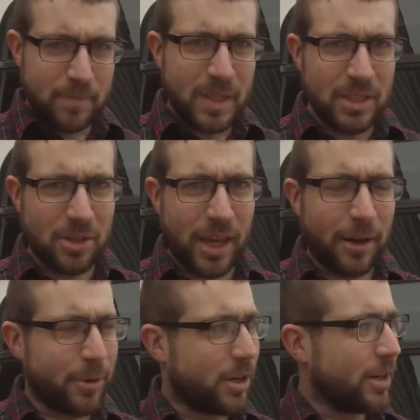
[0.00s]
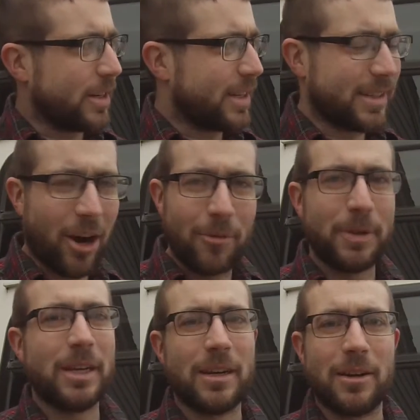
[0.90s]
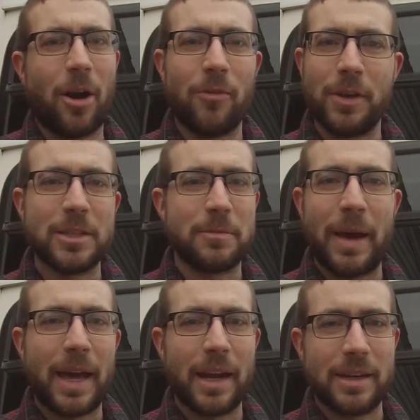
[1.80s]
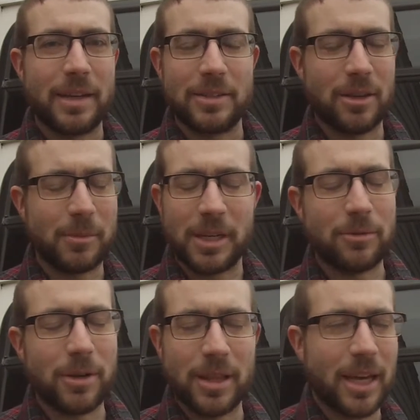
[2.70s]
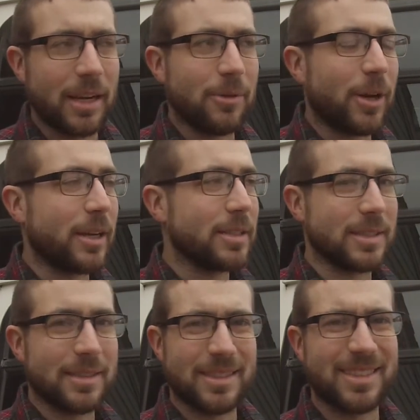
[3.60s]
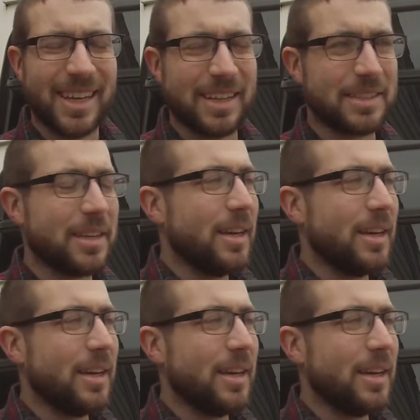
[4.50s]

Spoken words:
So that'll be good. Carpeting in an RV is a bad idea, so I'm getting rid of that anyway because it stinks.